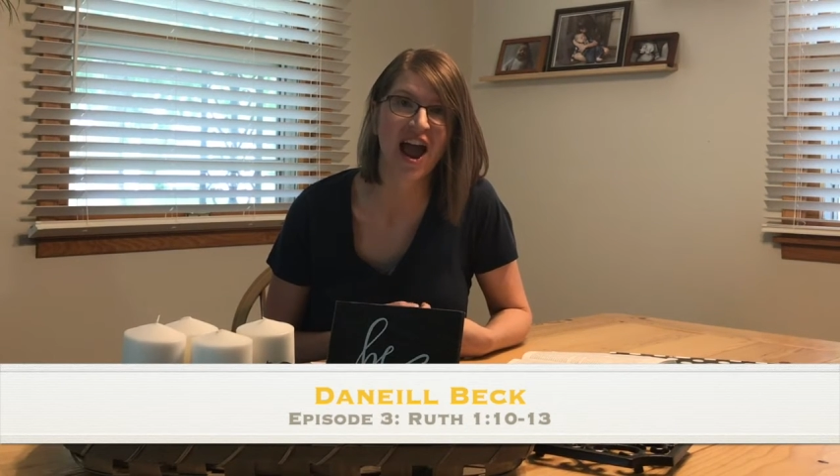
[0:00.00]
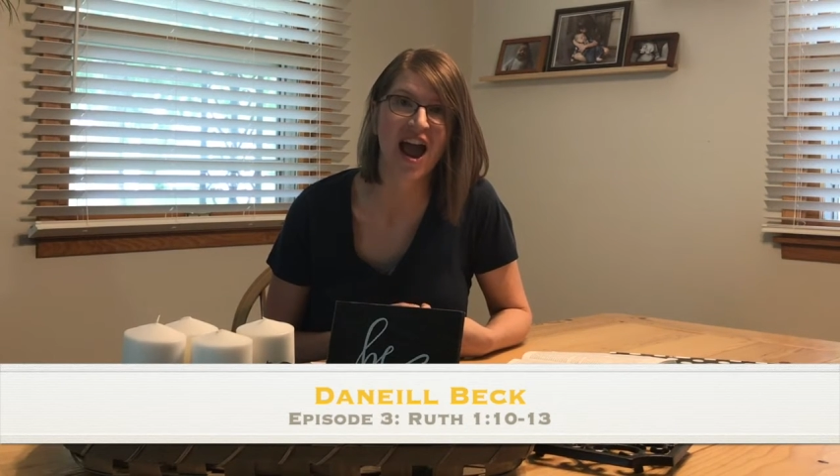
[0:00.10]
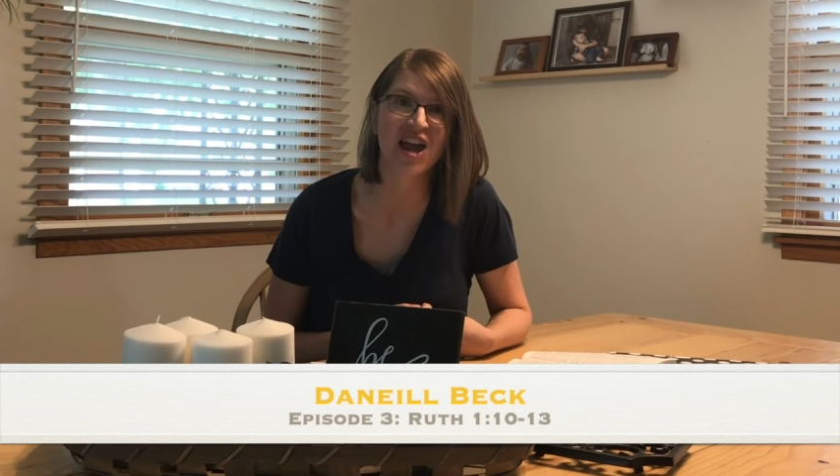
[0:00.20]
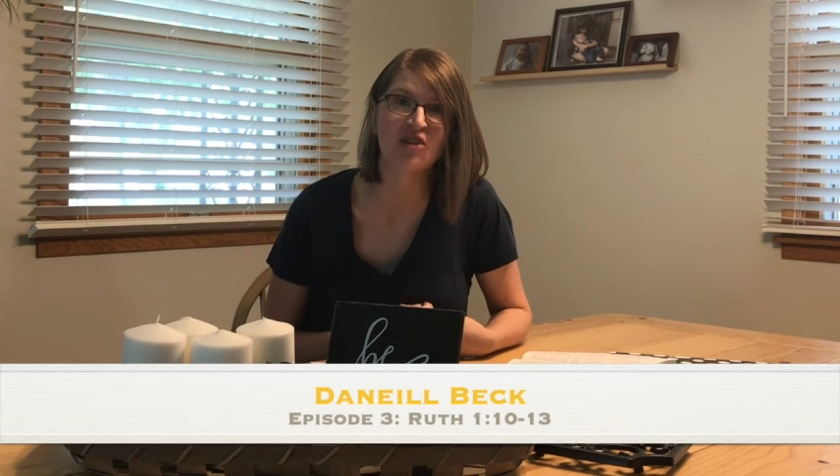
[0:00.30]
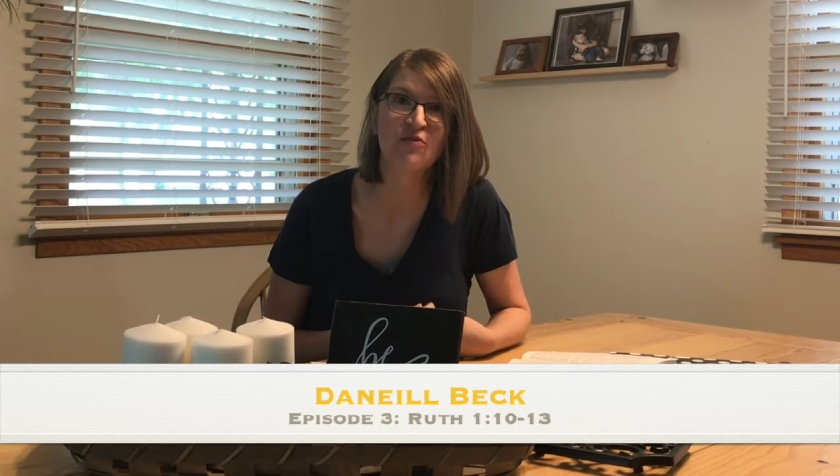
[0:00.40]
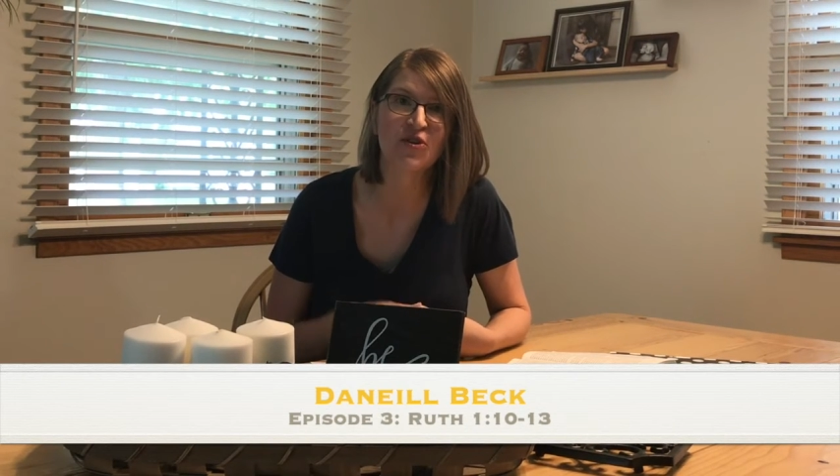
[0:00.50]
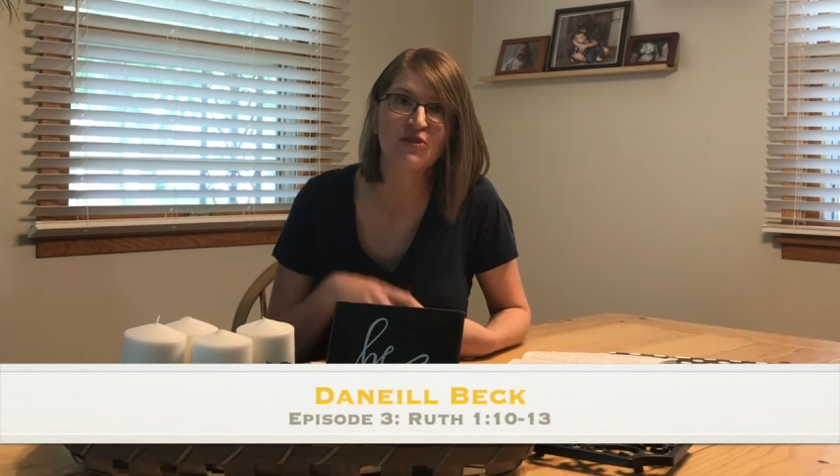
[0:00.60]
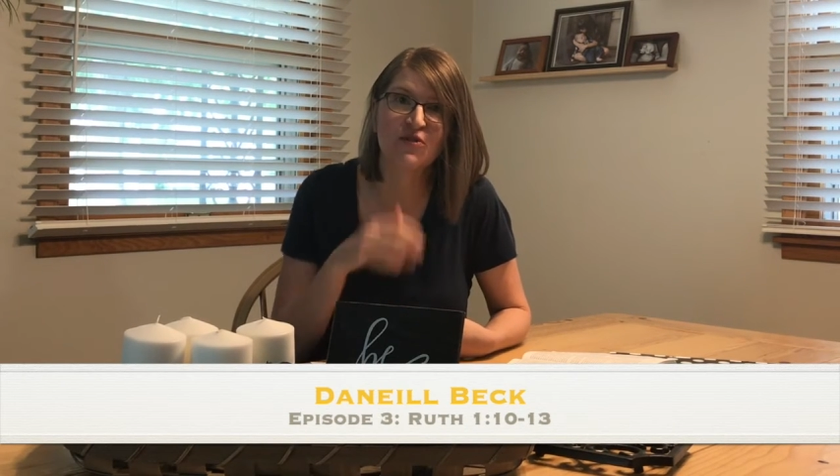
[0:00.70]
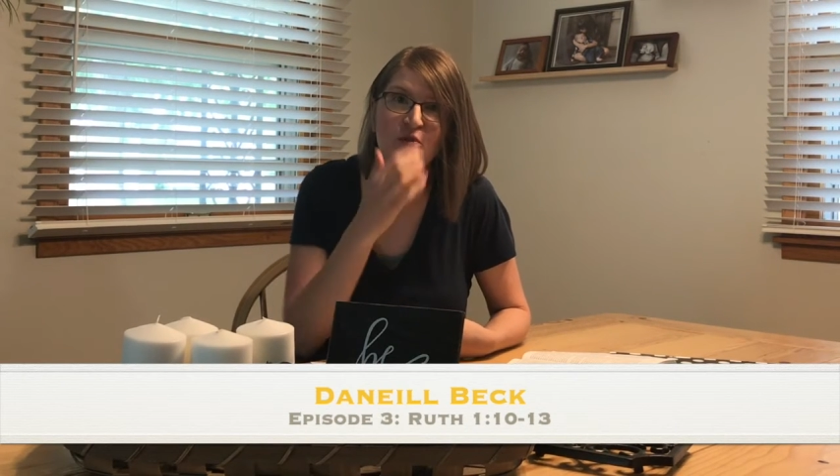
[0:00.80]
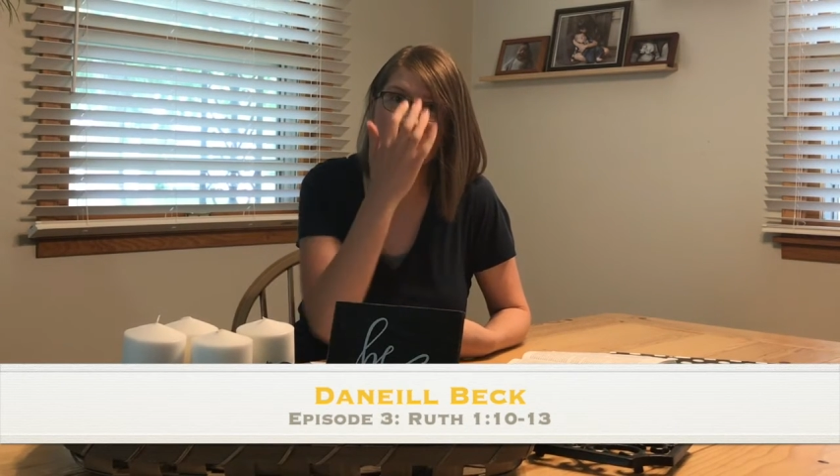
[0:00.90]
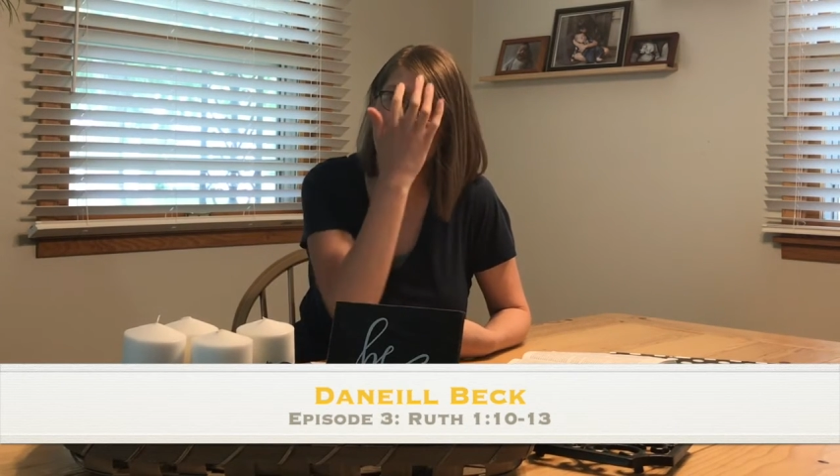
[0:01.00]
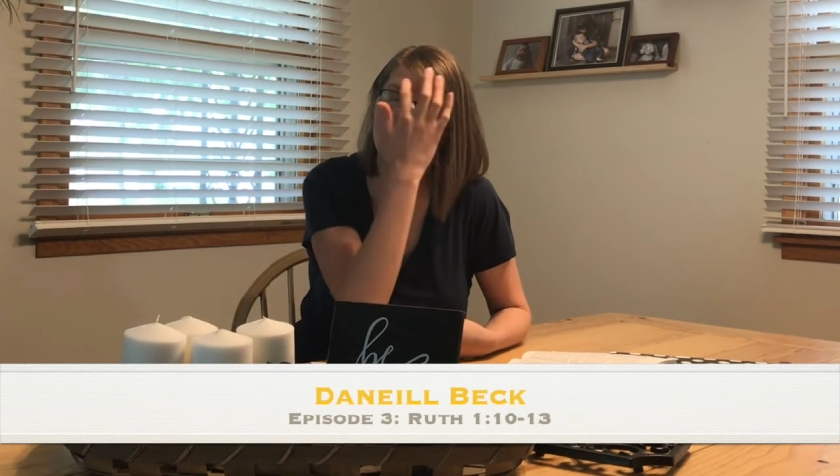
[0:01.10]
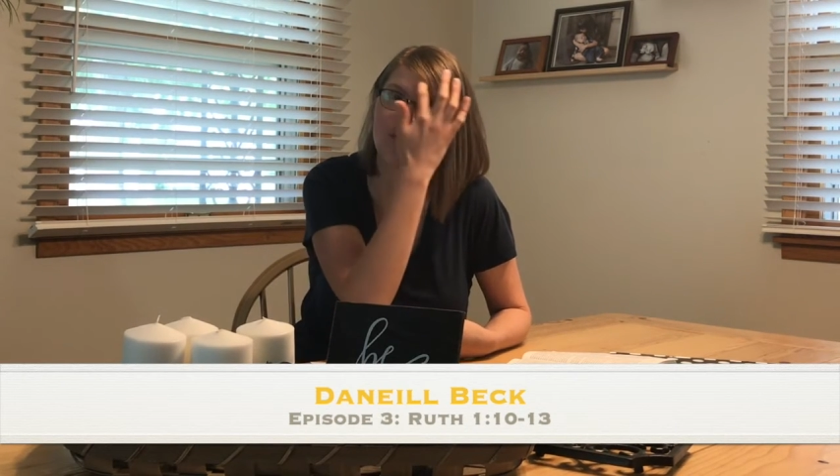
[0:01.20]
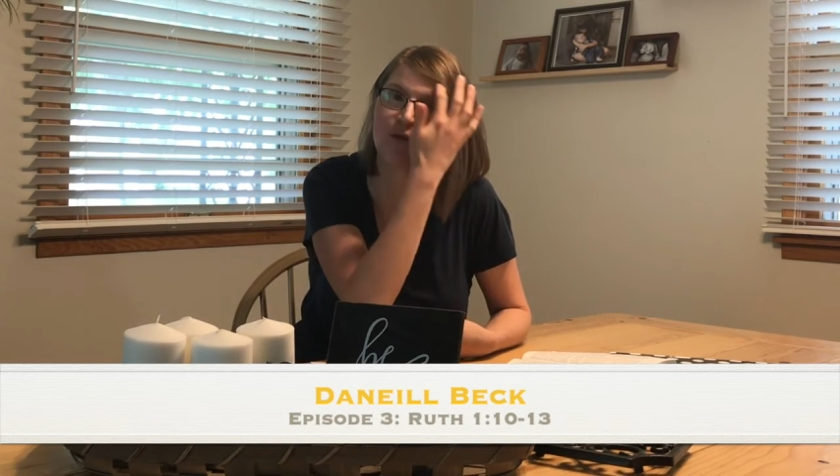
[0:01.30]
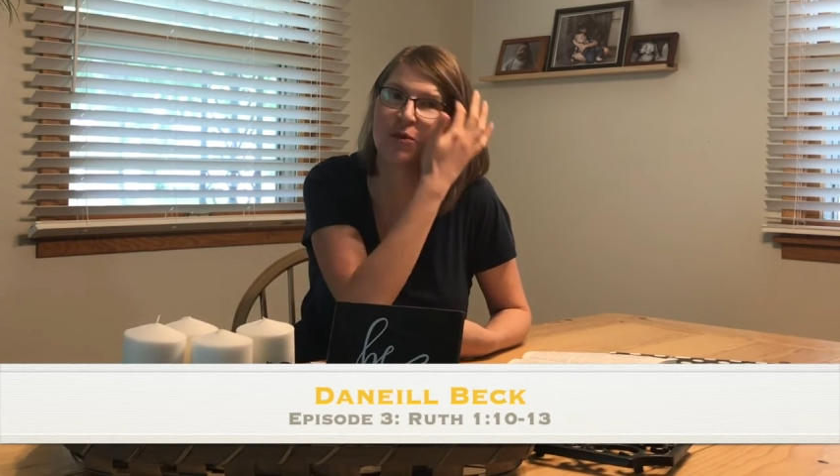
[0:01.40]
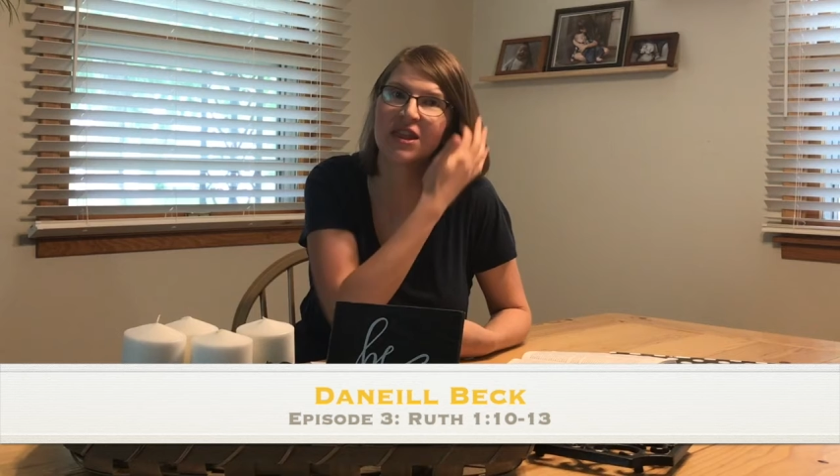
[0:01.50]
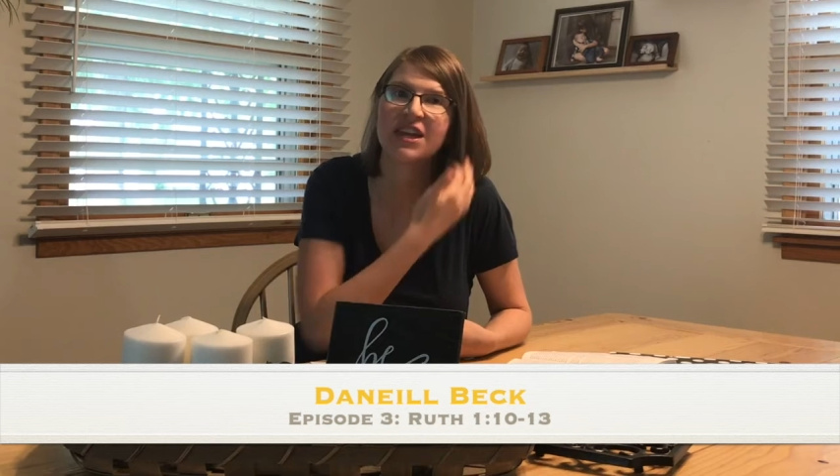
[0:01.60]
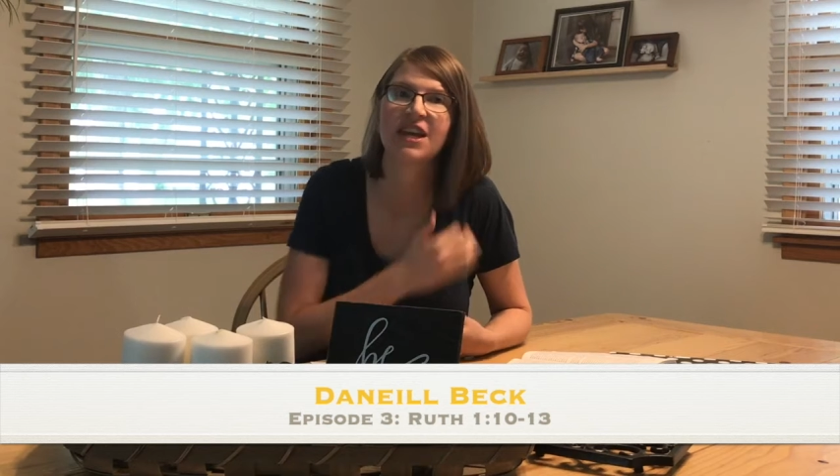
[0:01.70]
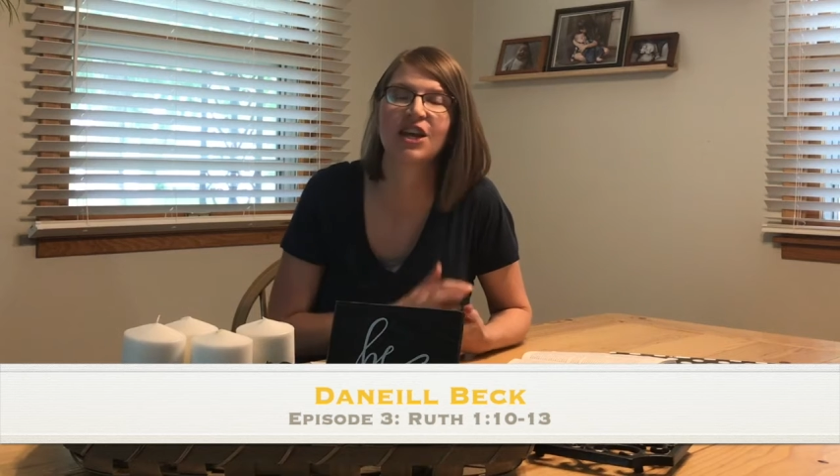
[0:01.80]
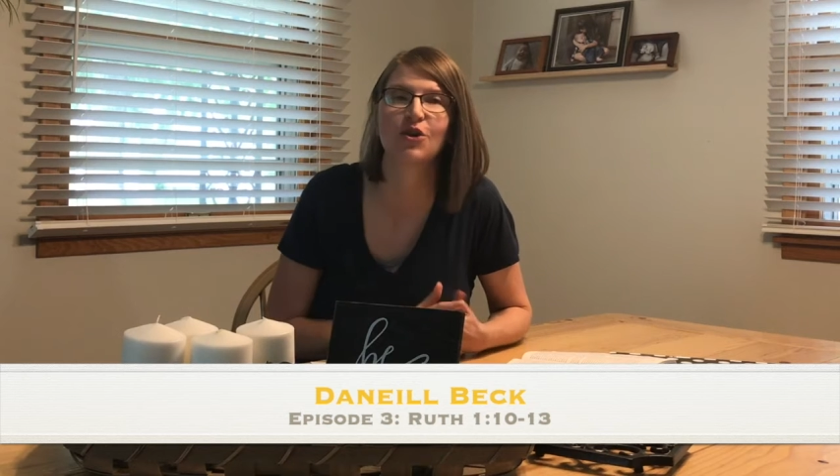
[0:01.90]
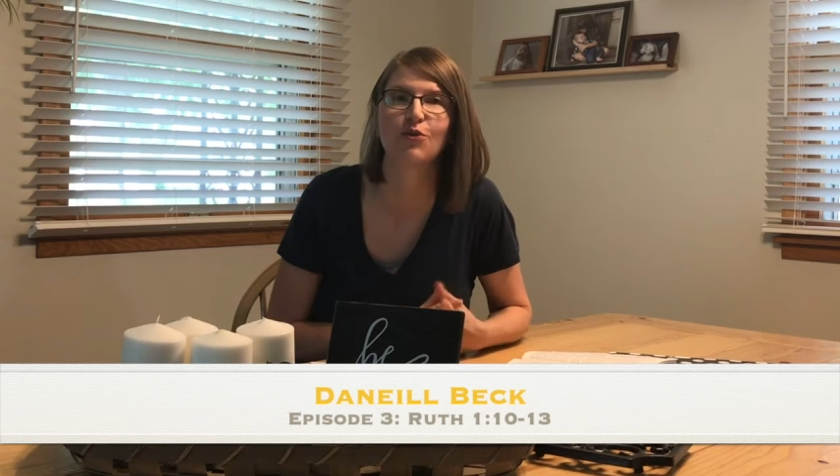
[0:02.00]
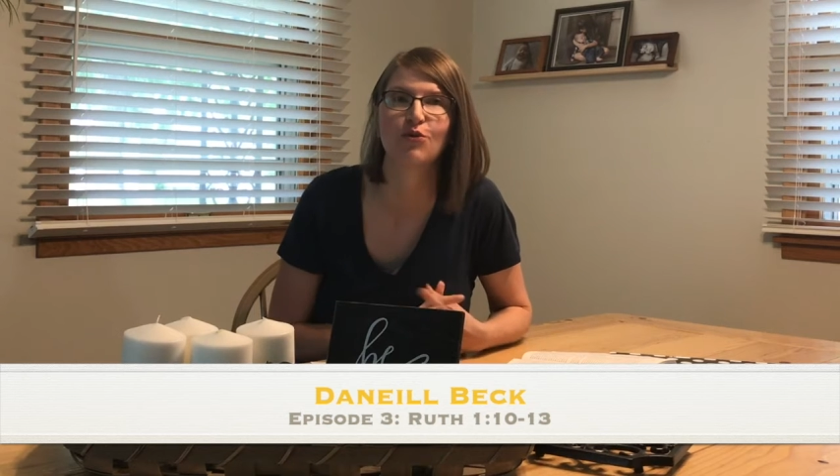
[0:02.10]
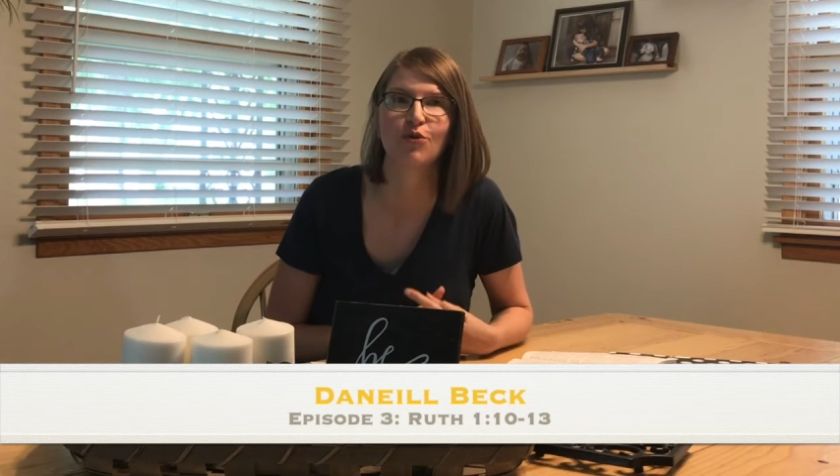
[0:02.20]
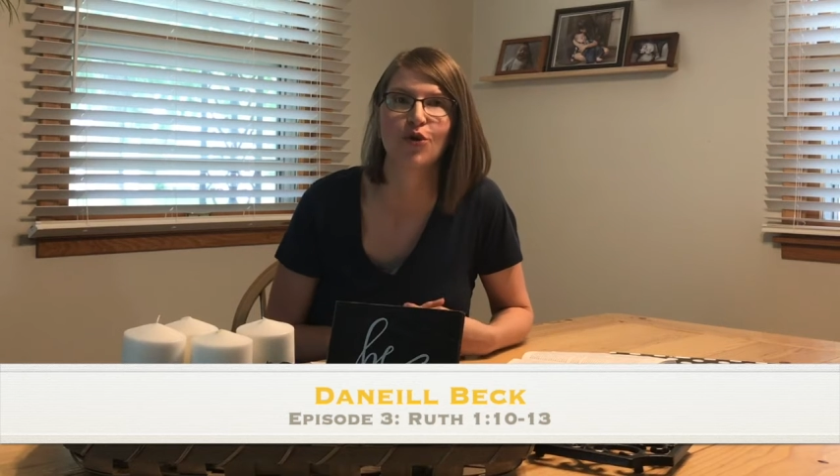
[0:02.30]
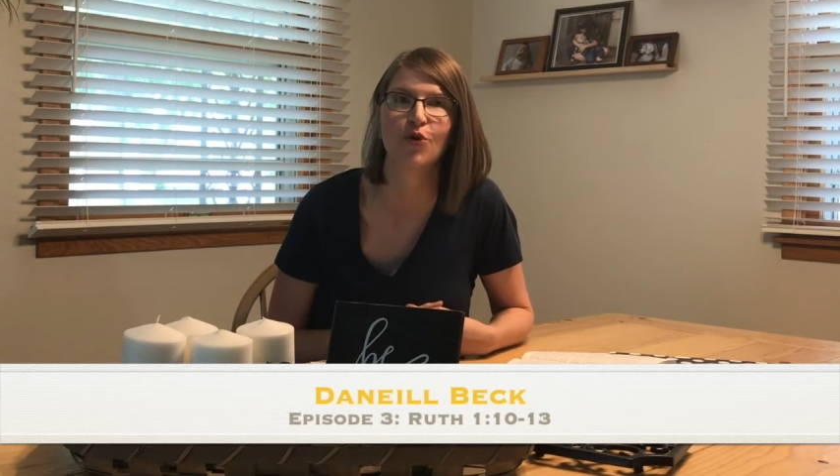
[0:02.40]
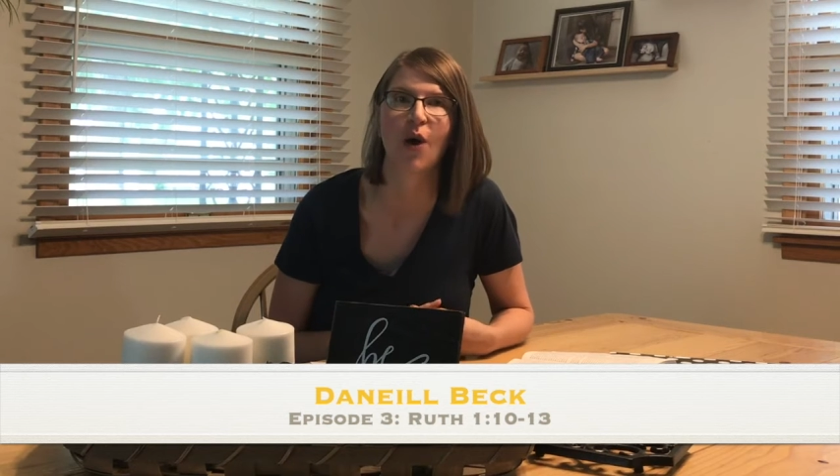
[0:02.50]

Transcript: I am one of the women that will be leading you through